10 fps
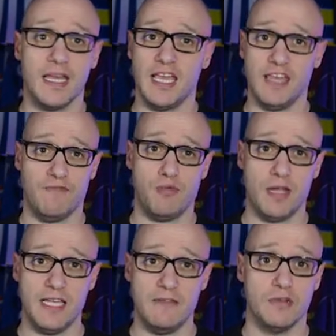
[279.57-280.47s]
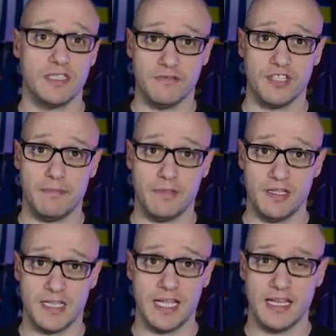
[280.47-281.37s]
If we was in
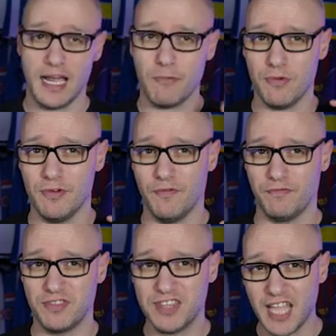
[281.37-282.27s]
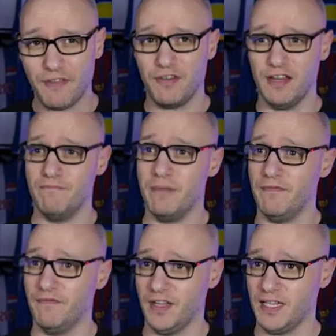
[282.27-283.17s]
Champions League, that would have definitely been
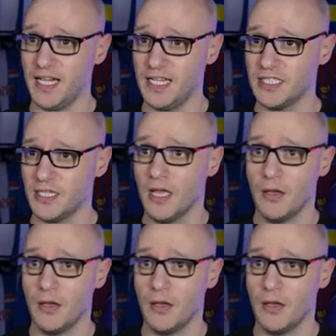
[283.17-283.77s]
the case.